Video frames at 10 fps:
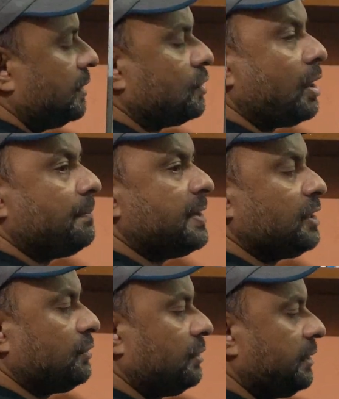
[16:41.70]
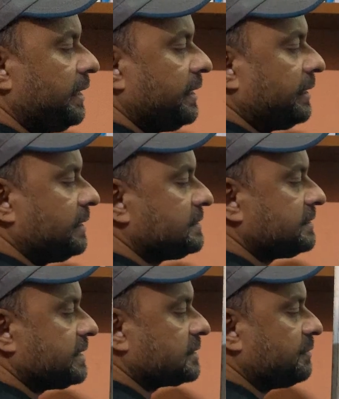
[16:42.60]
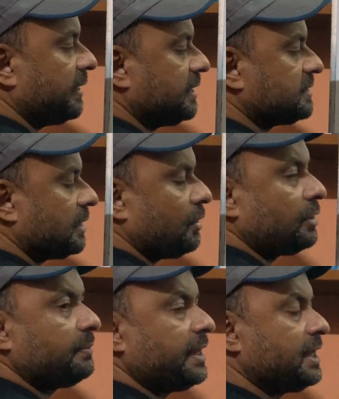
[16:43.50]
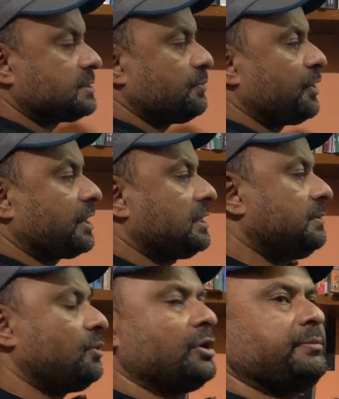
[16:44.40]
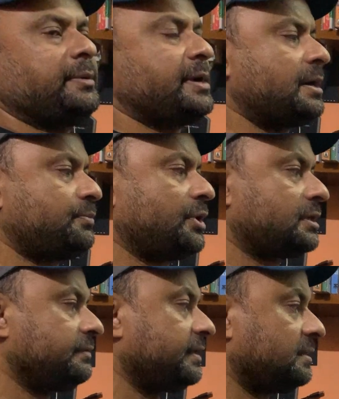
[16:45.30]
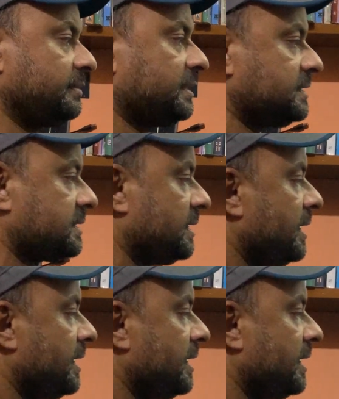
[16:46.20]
government will increase its expenditure on various productive or maybe unproductive activities,